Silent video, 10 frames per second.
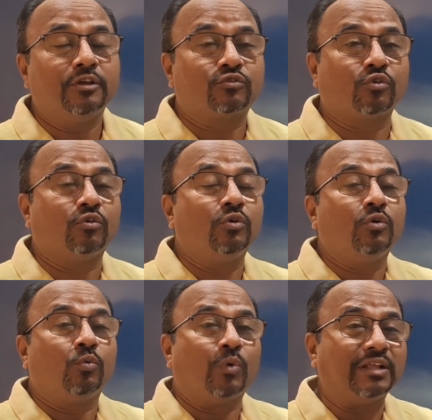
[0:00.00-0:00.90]

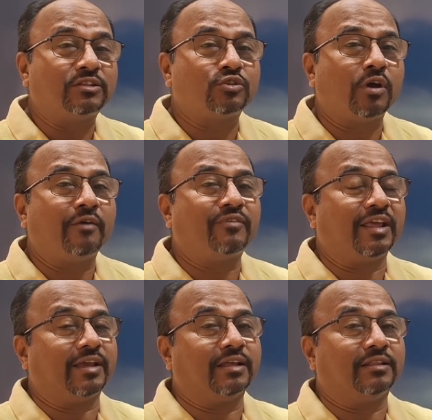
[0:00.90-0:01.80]
So once you have
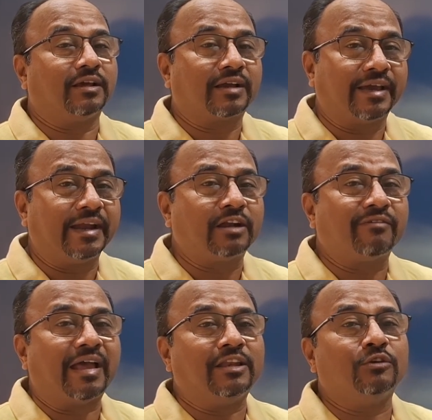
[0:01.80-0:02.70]
taken the correct
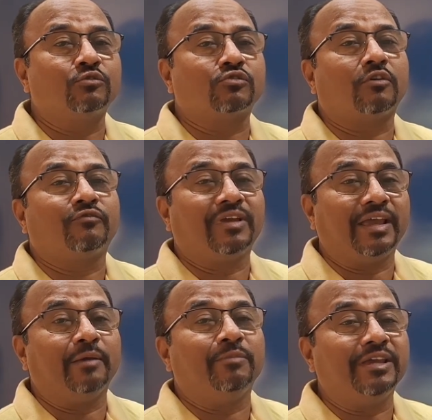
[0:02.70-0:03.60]
values of
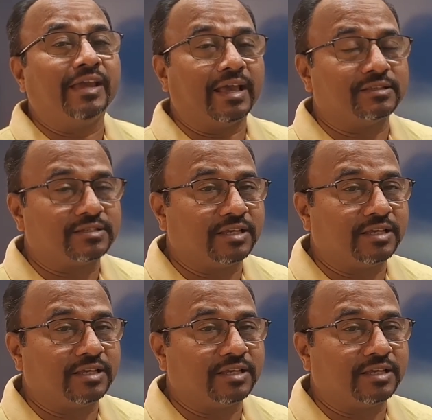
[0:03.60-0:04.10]
a, b and